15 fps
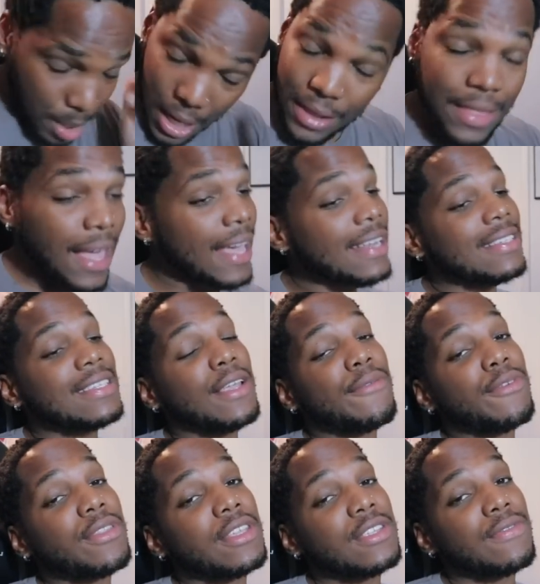But that is
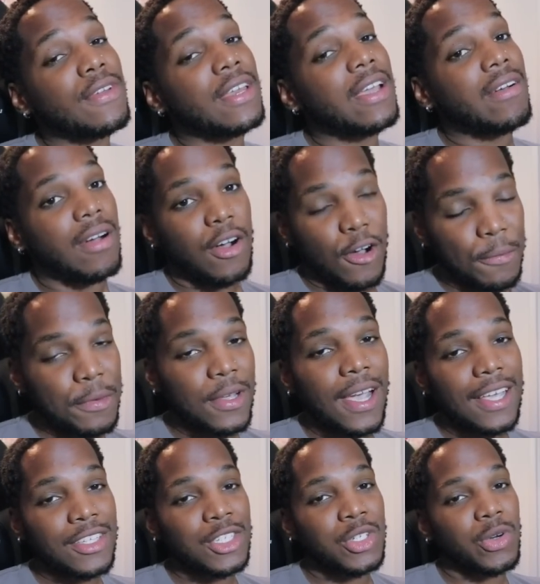it for this video. I hope you
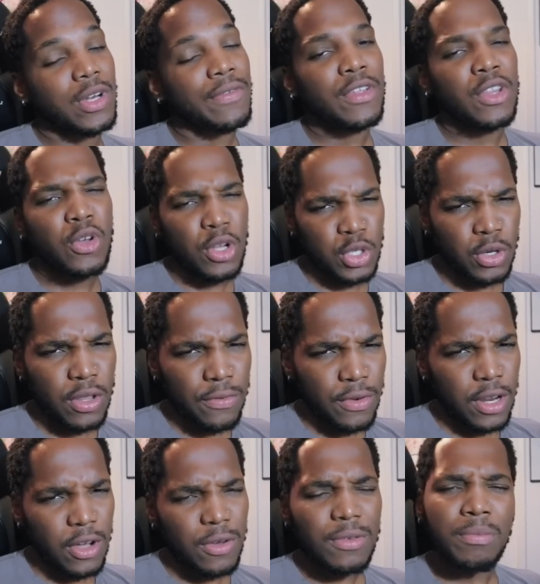guys enjoyed. If you do enjoy the
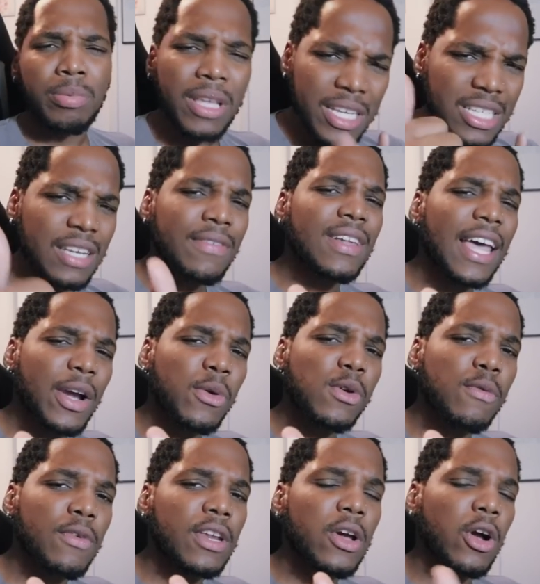video, please leave a like on
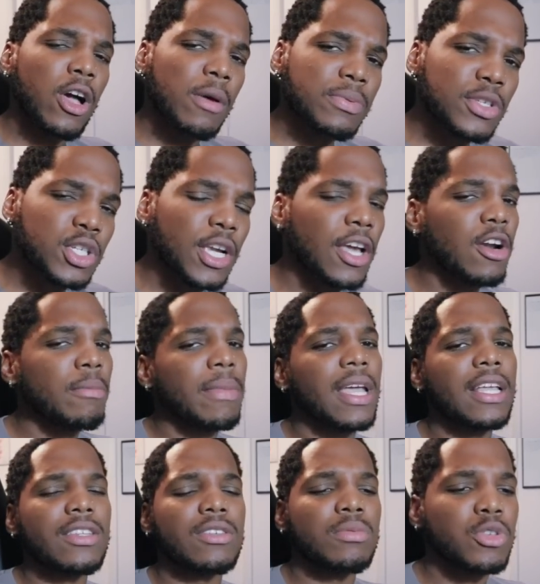the video. It helps the channel,
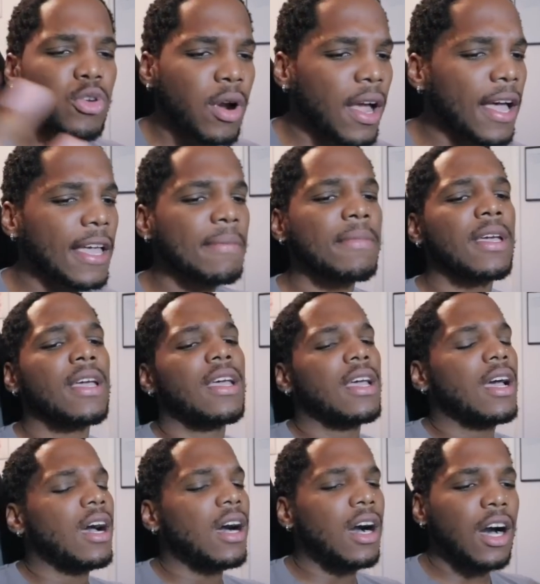man. Subscribe.
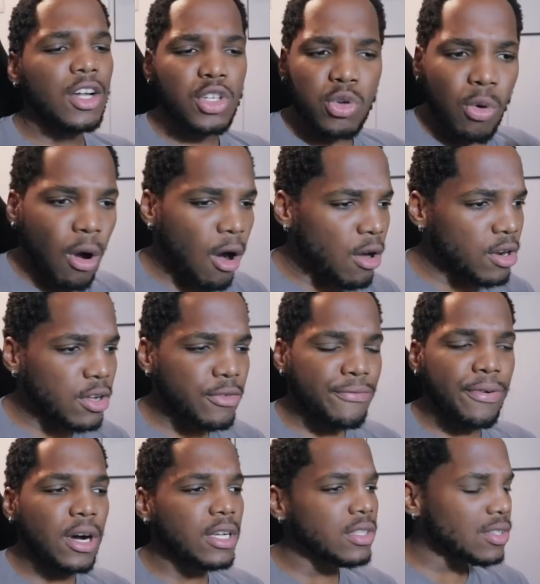Do all the
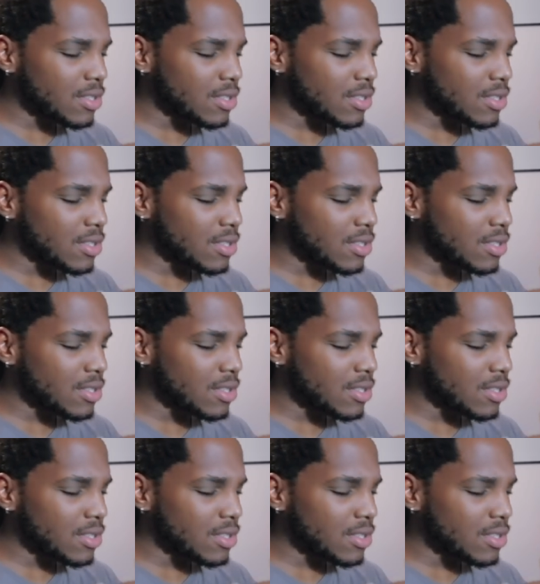fun